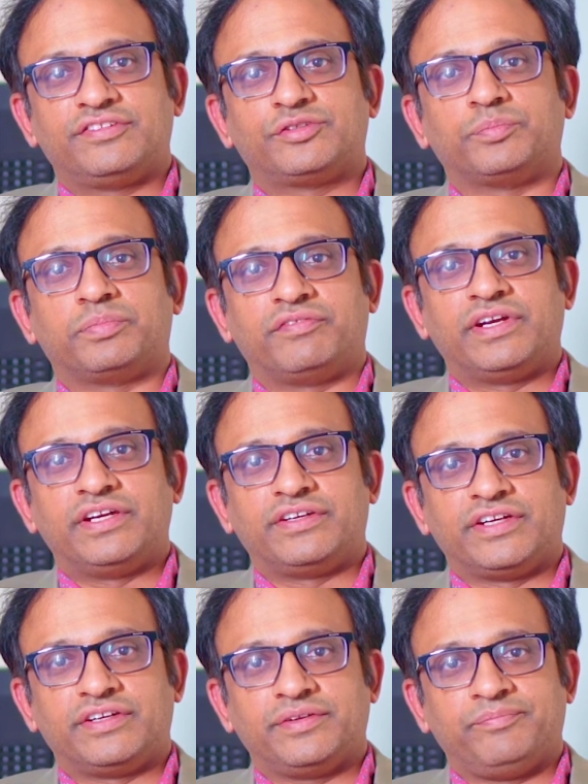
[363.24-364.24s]
to prevent
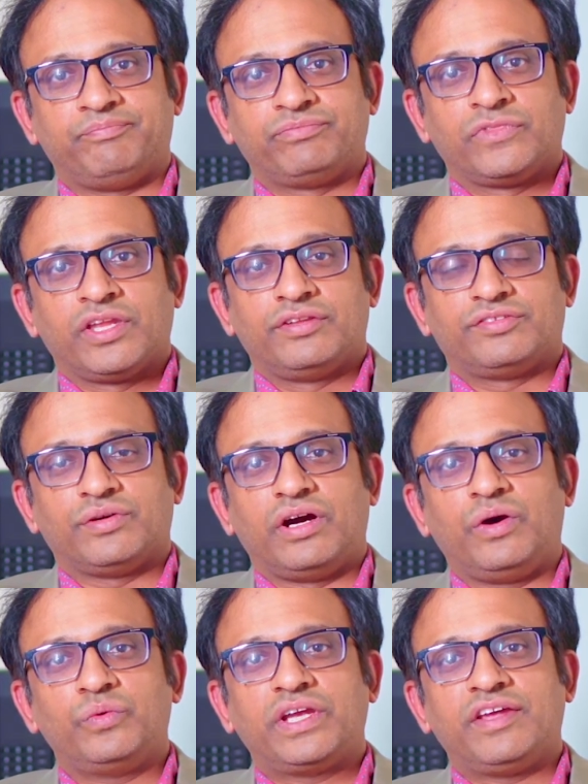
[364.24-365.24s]
it. So
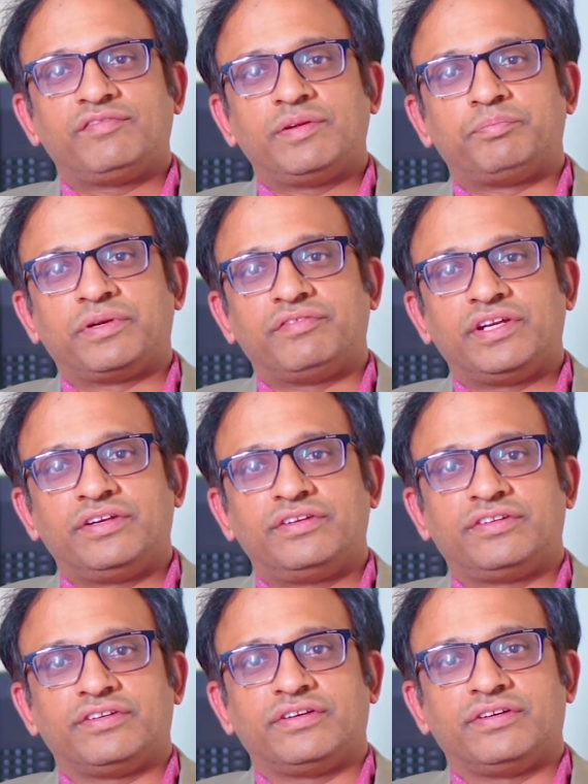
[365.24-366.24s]
how can we
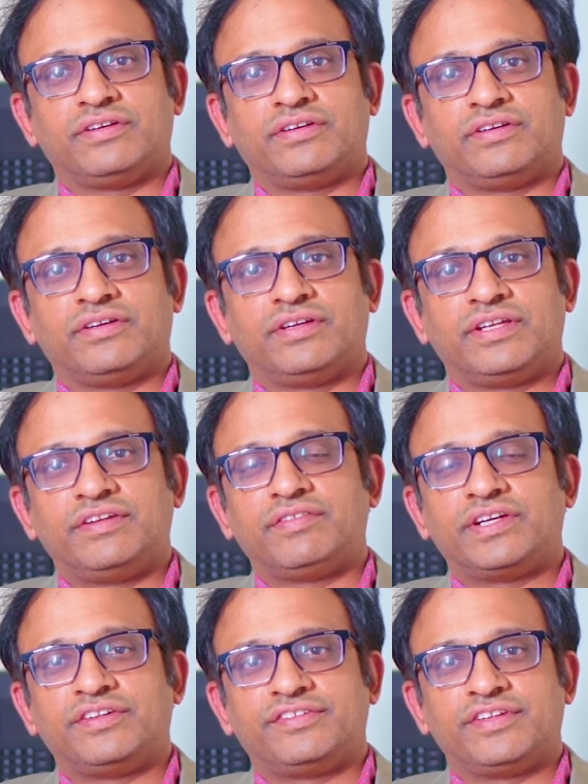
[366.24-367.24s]
prevent
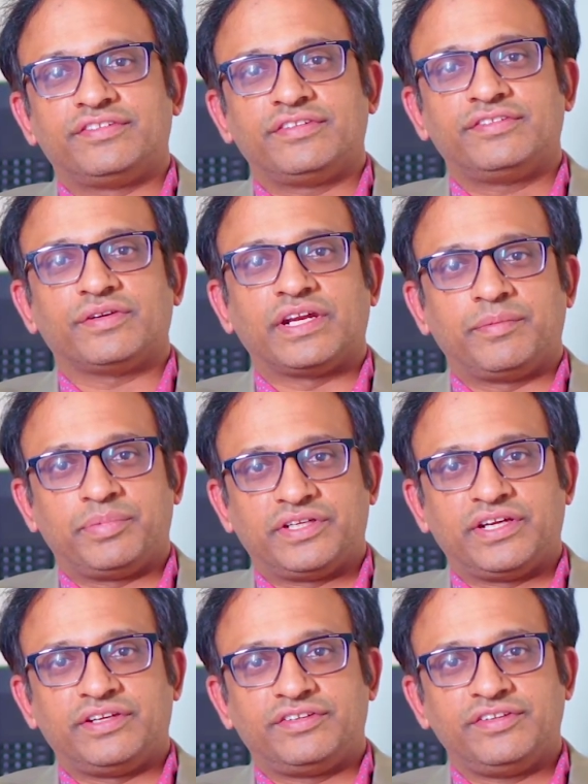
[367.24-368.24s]
liver diseases or
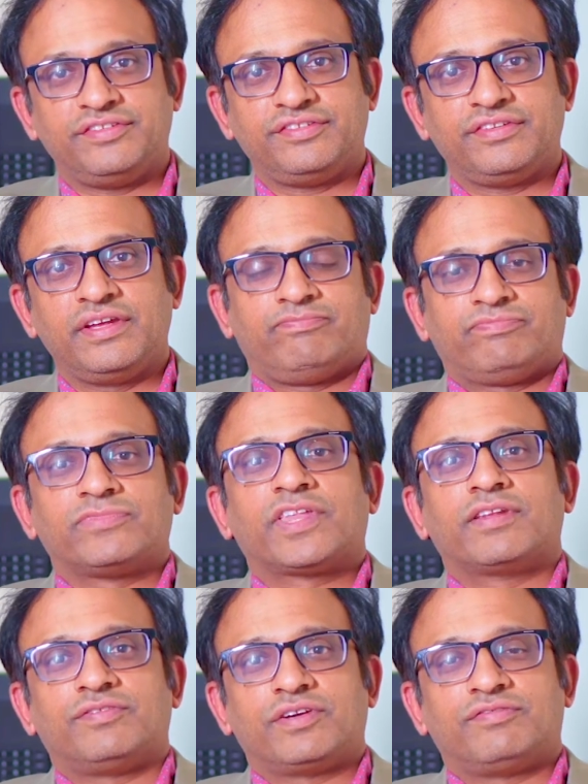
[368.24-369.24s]
hepatitis?
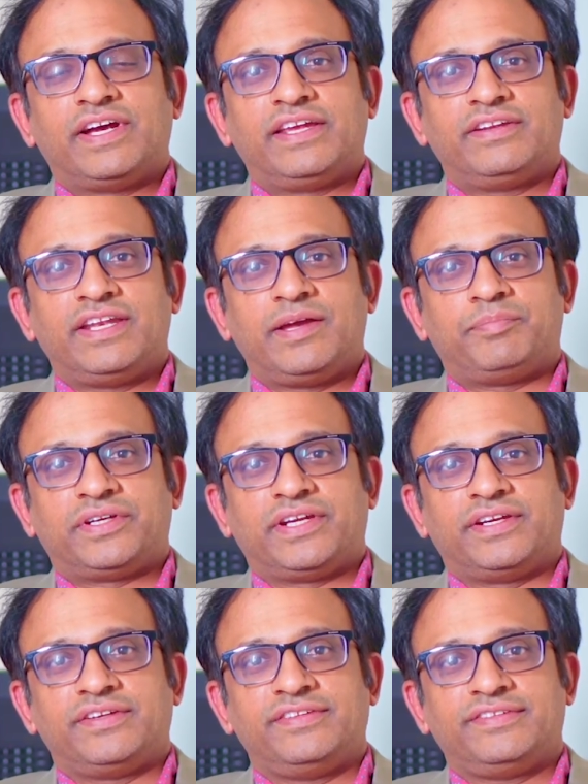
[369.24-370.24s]
For viral
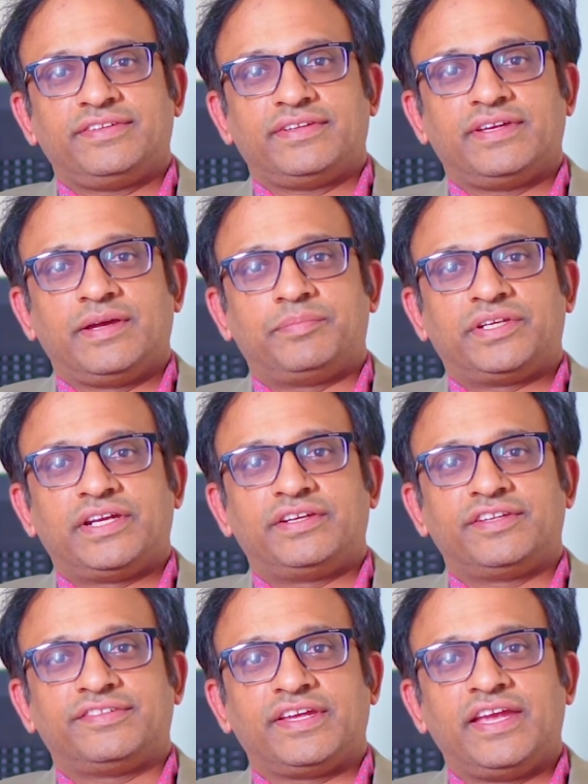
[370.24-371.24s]
hepatitis,
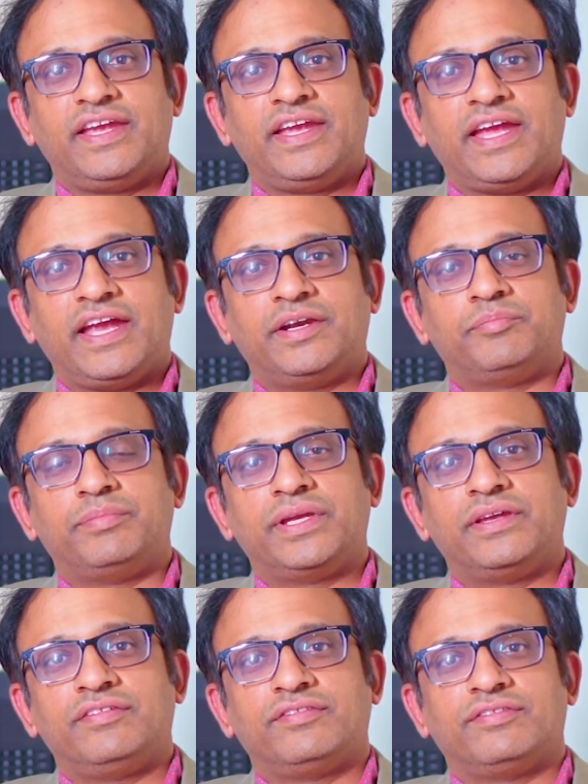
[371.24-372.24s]
hepatitis A and
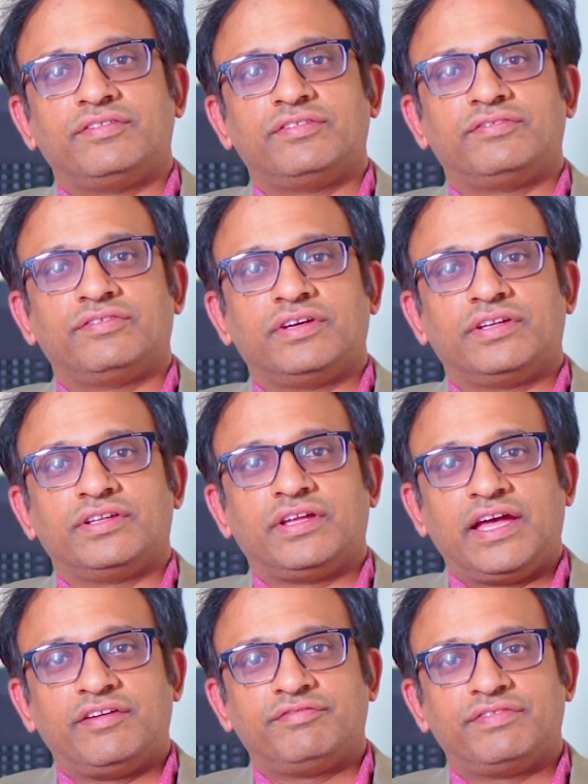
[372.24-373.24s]
B
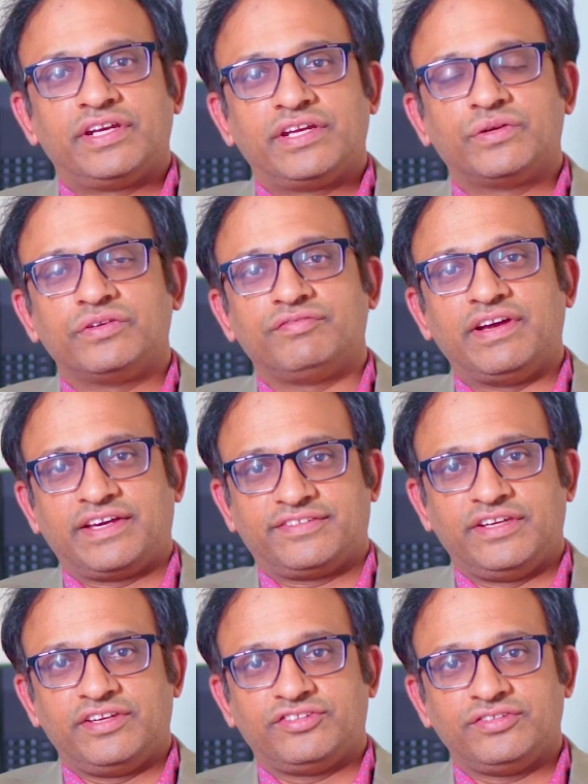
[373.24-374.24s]
have very good
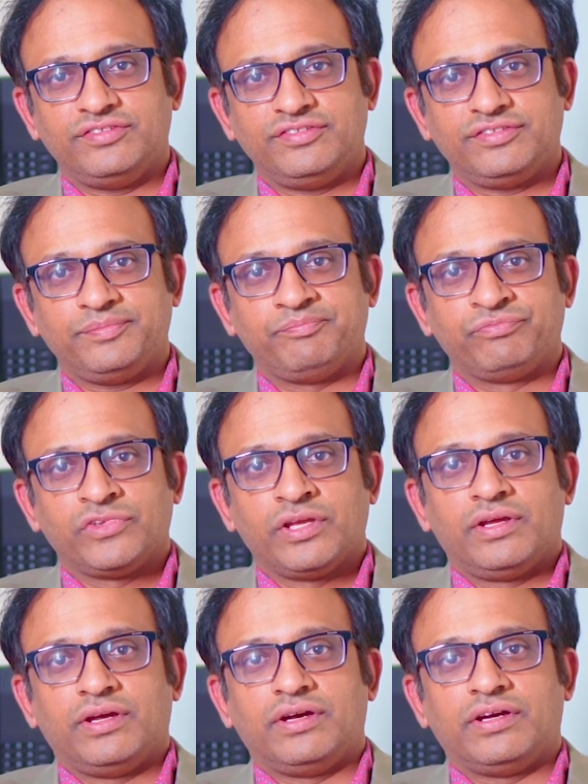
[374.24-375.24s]
vaccinations.
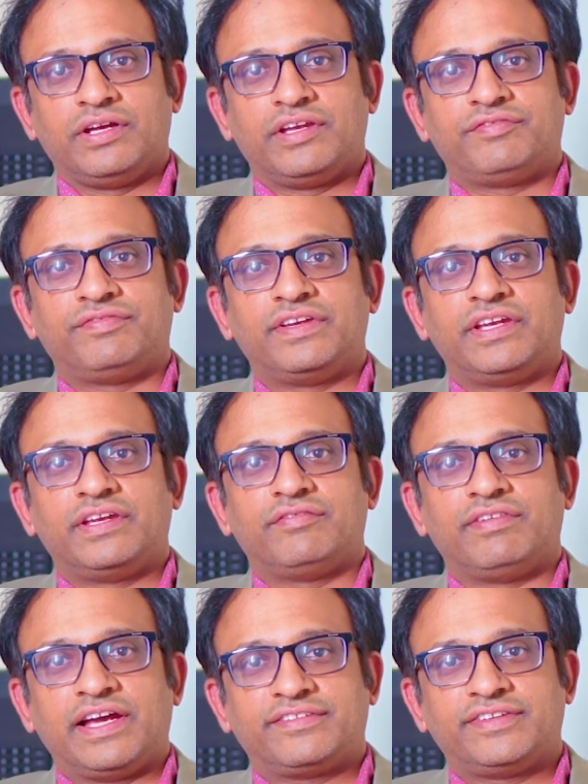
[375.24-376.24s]
If we
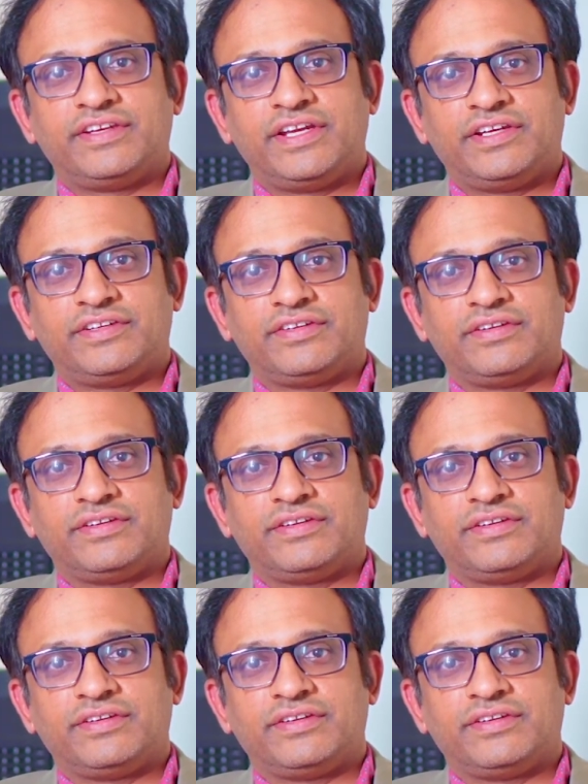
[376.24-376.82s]
vaccinate